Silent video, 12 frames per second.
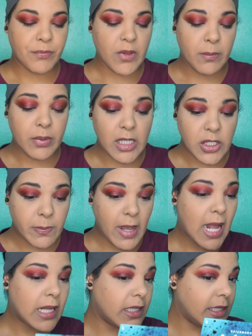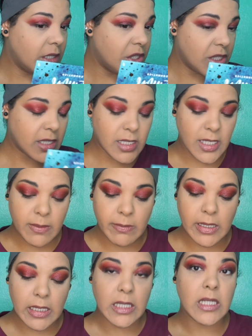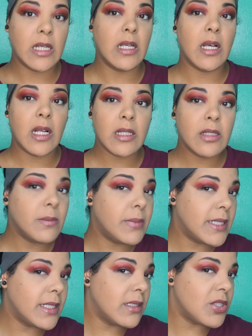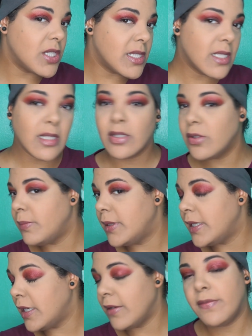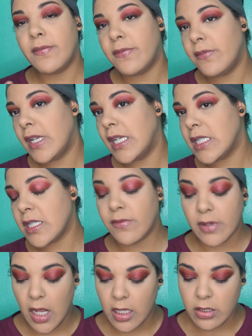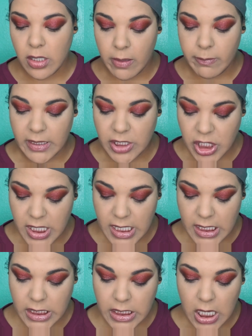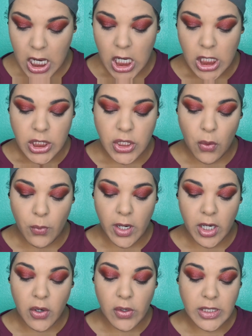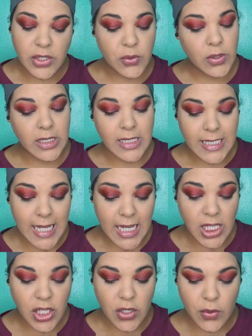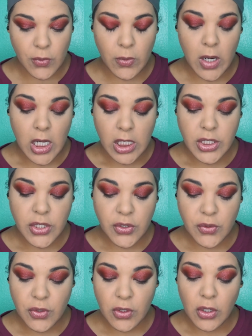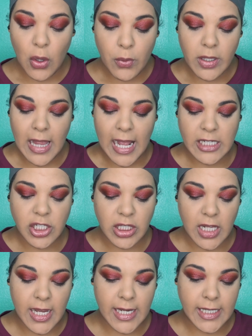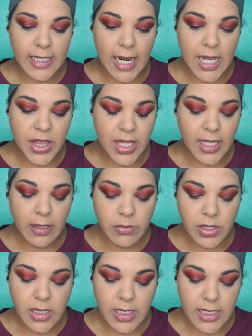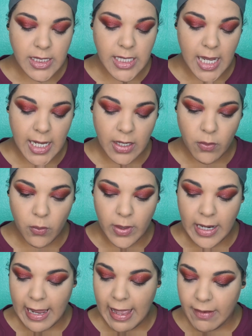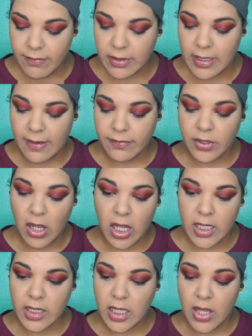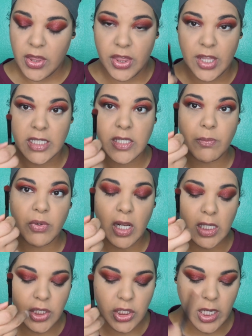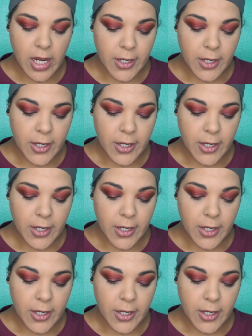blush palette just to give me a little bit, just a little bit of hints of color on my cheeks. So we are going to continue to do the lower lash line. I think I'm just gonna take what I have left on this brush